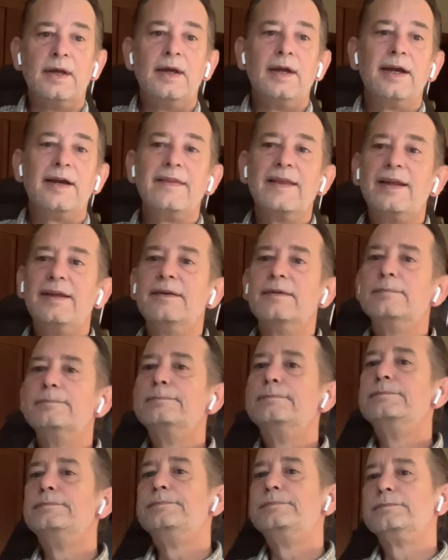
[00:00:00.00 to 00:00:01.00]
And then,
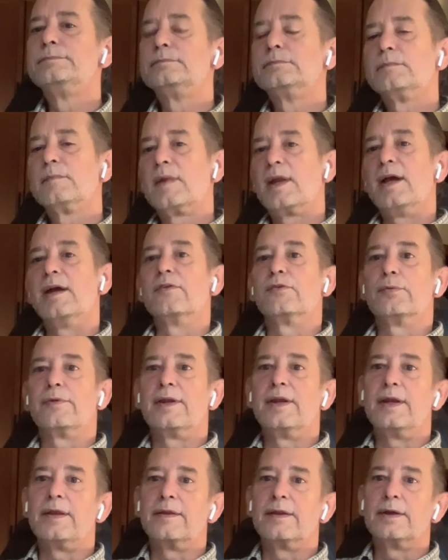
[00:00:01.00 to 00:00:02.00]
as with
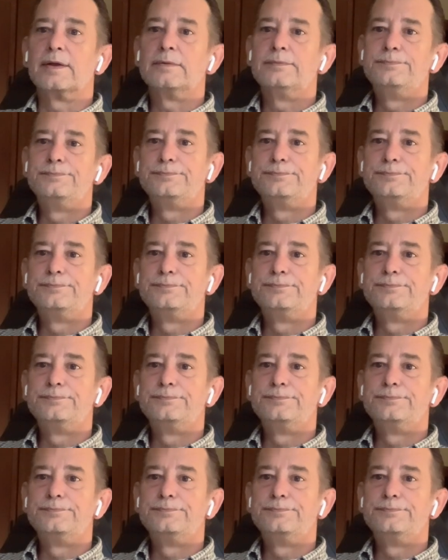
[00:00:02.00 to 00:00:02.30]
anything